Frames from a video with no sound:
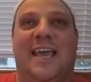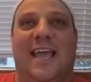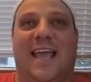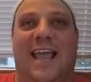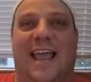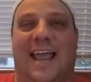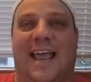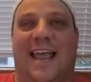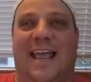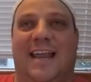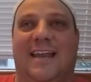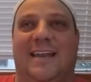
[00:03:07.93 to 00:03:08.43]

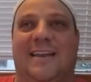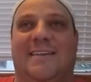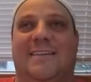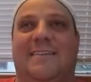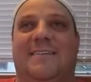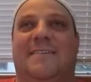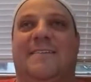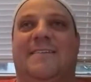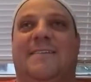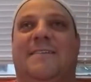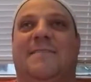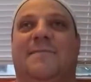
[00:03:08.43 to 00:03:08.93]
and
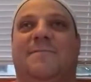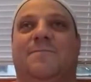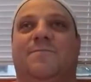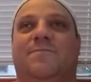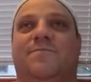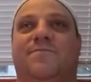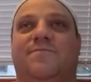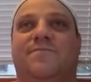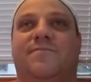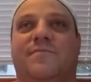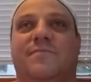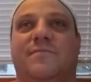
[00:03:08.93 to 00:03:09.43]

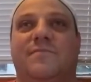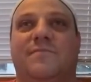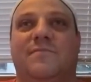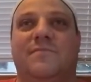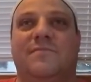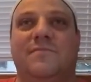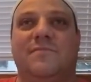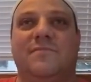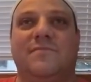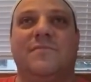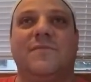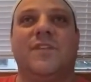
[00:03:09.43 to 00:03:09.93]

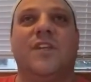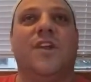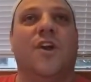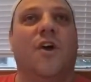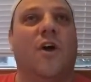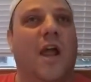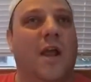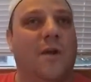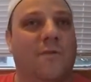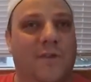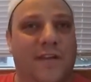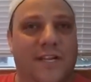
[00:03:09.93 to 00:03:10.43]

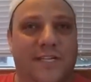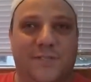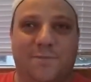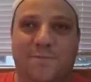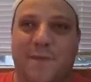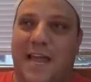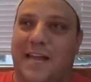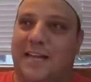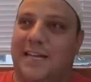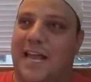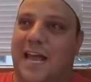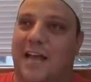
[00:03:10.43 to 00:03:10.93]
I reached
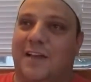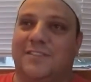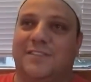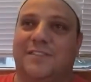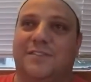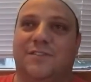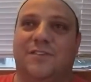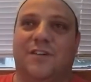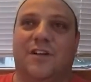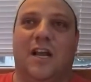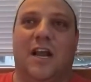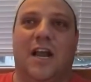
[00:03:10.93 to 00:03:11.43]
back out
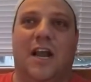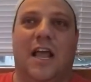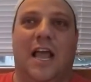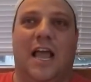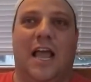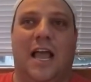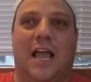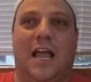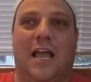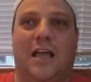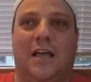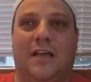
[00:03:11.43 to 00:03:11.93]

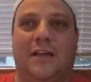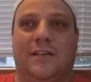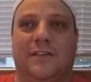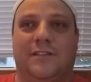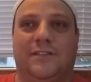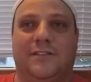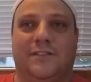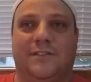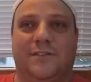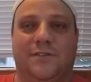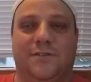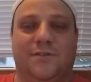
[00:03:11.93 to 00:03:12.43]

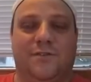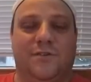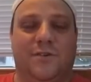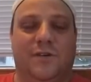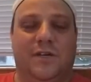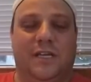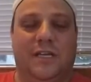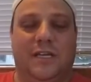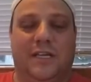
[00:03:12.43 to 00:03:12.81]
to